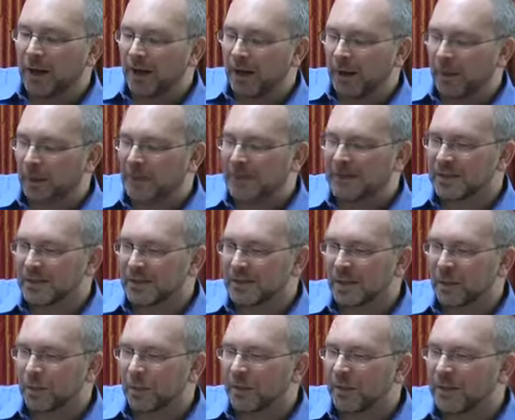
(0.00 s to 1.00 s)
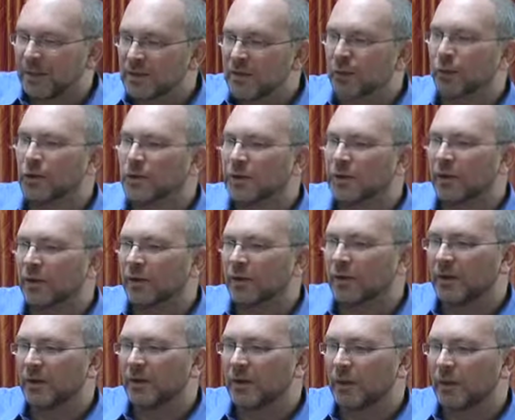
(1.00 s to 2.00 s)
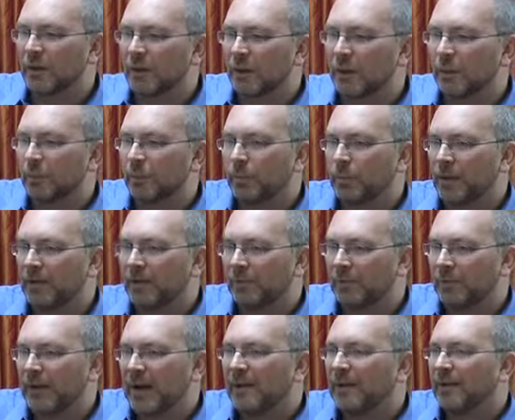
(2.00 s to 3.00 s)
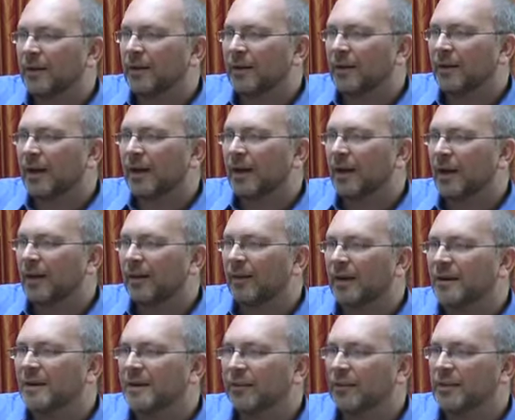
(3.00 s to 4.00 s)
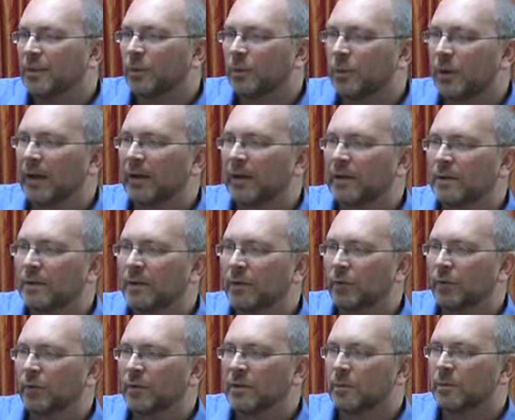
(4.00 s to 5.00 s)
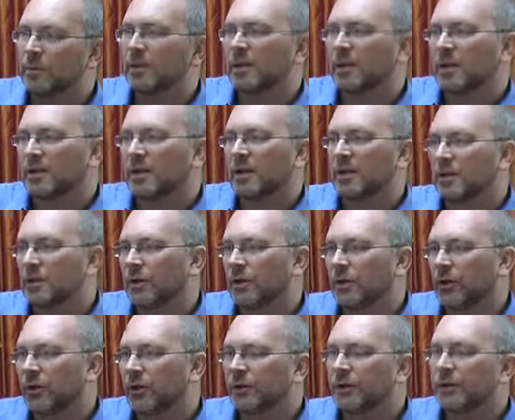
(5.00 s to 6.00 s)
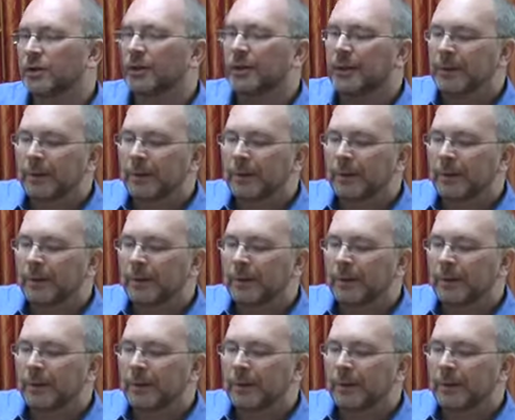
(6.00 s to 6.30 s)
coming to the site, but there's also the fact that kind of activity will make the site more visible to things like search engines.